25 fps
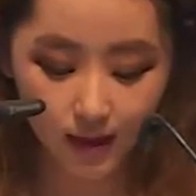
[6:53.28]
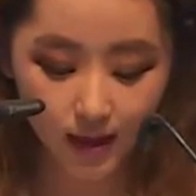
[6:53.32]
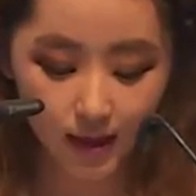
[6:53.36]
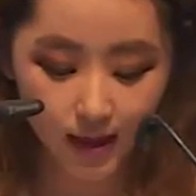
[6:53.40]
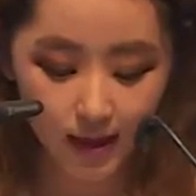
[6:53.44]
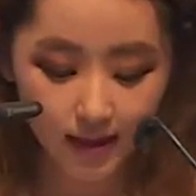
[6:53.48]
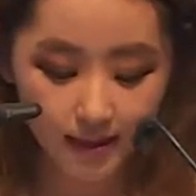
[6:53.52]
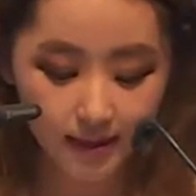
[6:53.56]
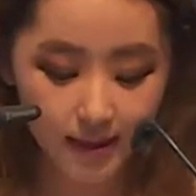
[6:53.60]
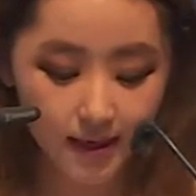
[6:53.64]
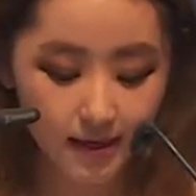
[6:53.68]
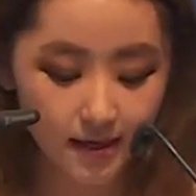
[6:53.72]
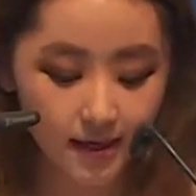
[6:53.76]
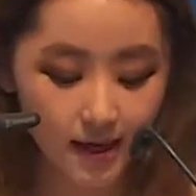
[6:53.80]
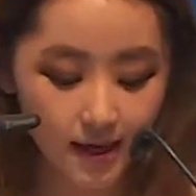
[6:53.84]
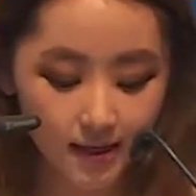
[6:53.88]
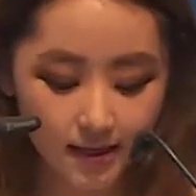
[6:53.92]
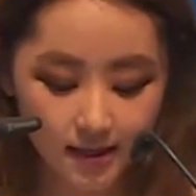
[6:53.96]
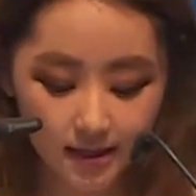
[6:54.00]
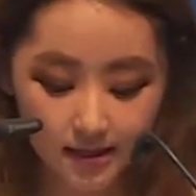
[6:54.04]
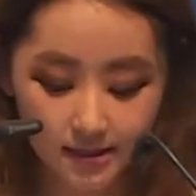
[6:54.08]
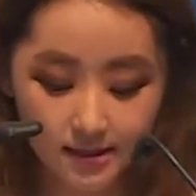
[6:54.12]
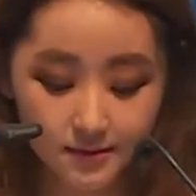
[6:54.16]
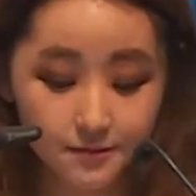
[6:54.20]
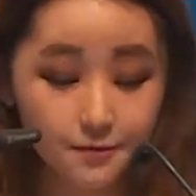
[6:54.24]
They can
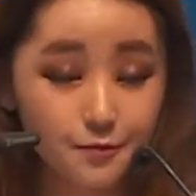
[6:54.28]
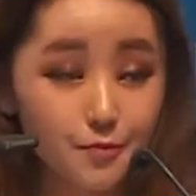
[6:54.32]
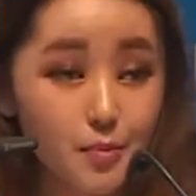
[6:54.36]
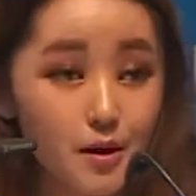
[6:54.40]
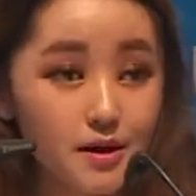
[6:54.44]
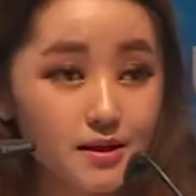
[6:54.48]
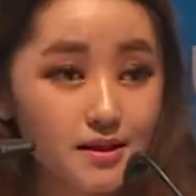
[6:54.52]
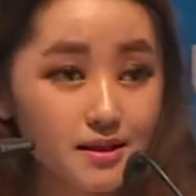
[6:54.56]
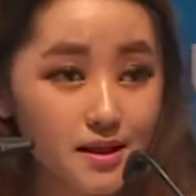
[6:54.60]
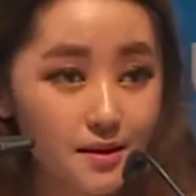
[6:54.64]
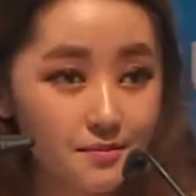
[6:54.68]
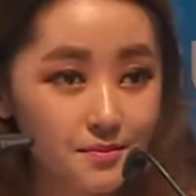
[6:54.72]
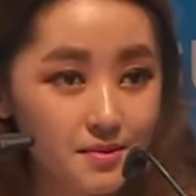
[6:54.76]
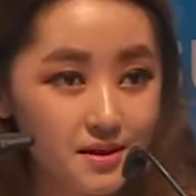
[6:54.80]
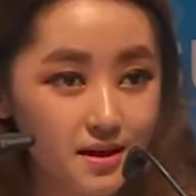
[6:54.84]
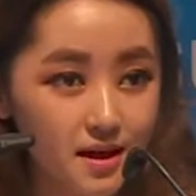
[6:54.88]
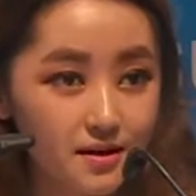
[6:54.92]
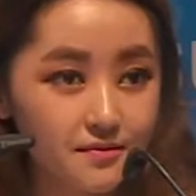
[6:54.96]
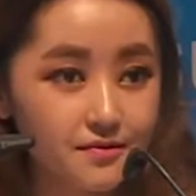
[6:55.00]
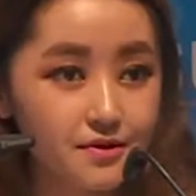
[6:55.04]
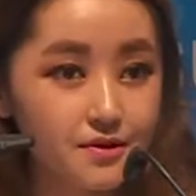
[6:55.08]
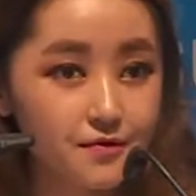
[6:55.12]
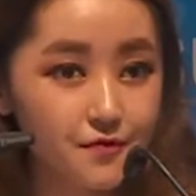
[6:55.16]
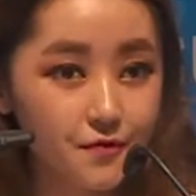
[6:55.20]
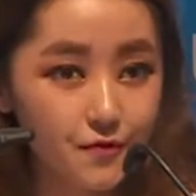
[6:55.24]
express
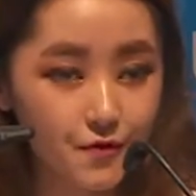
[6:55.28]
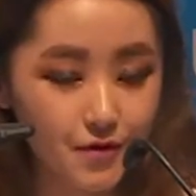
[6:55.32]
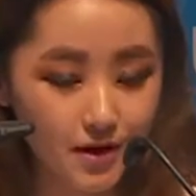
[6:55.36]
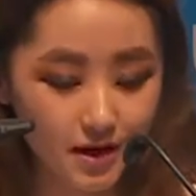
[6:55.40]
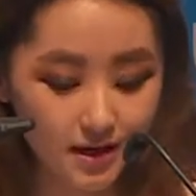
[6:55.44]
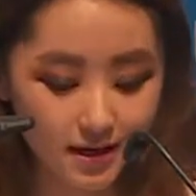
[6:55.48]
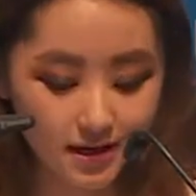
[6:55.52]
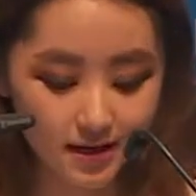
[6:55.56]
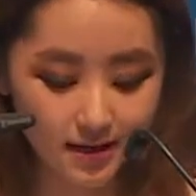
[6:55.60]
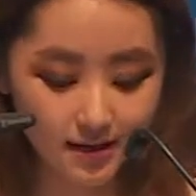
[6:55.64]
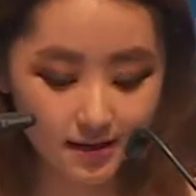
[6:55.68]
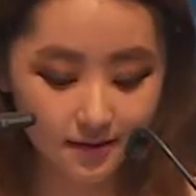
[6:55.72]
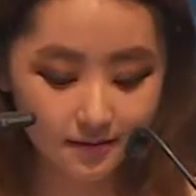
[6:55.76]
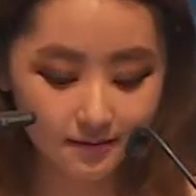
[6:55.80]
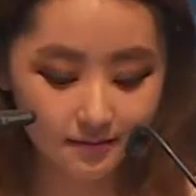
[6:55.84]
themselves freely.